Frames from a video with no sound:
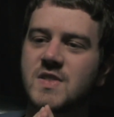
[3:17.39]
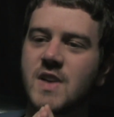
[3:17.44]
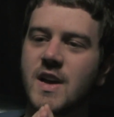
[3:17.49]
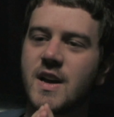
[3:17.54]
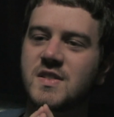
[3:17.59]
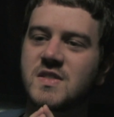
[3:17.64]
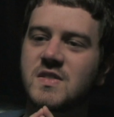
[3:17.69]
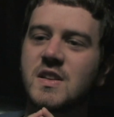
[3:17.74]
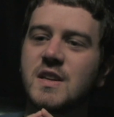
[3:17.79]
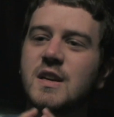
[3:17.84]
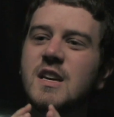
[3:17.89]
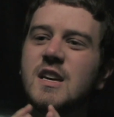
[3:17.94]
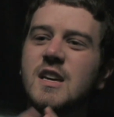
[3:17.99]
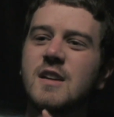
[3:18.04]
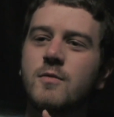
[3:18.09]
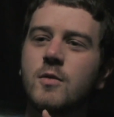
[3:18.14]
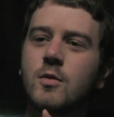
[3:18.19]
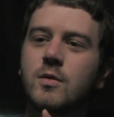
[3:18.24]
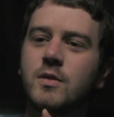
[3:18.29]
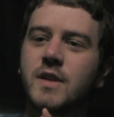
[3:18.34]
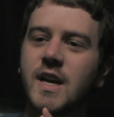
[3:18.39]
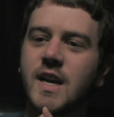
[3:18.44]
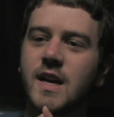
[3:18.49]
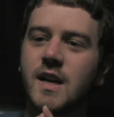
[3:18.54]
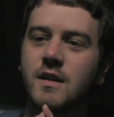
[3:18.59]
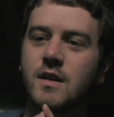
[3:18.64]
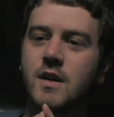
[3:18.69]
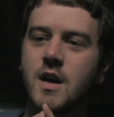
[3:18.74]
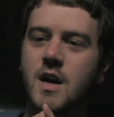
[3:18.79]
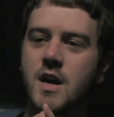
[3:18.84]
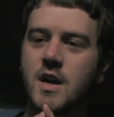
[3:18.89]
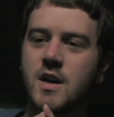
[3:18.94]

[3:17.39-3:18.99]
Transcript: as the evil Dean